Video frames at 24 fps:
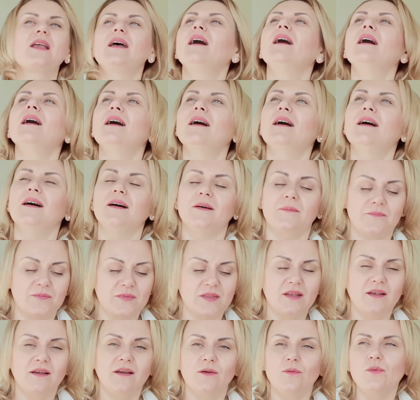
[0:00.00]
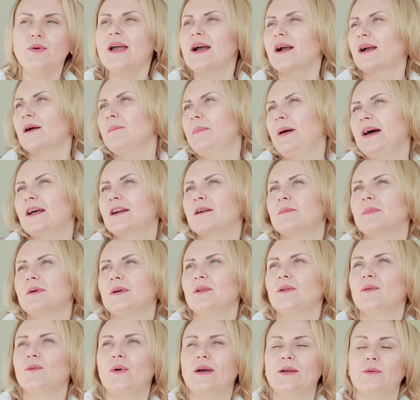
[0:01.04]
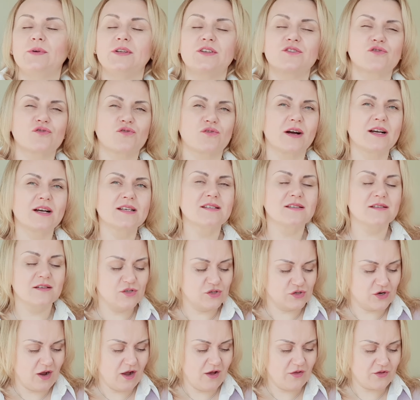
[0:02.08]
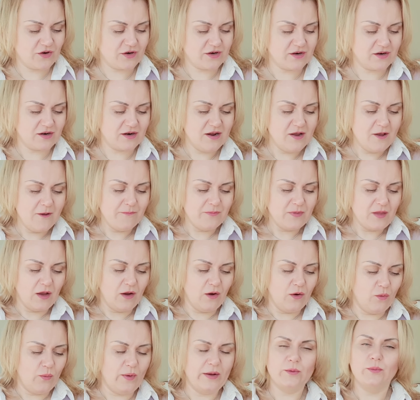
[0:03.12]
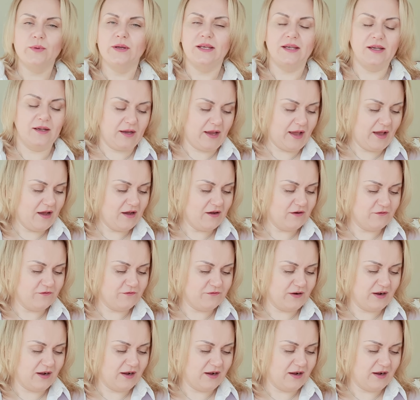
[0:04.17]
We are compatible when we trust each other, when we have,